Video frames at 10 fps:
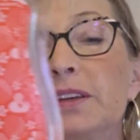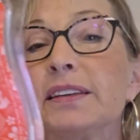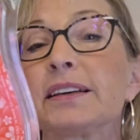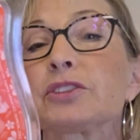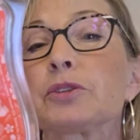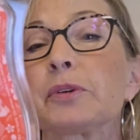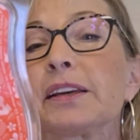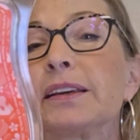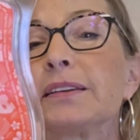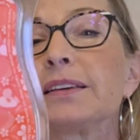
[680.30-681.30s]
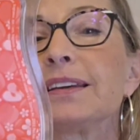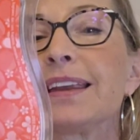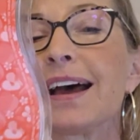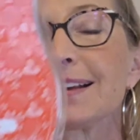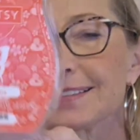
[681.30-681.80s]
Nectarine. It
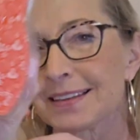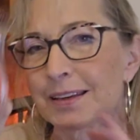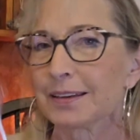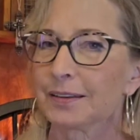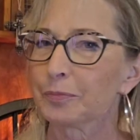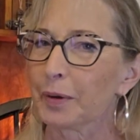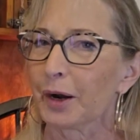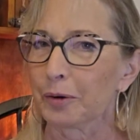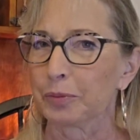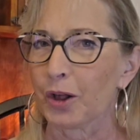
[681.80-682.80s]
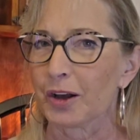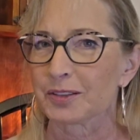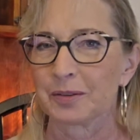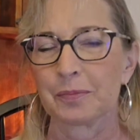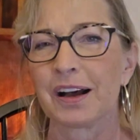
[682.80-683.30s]
has pear blossom.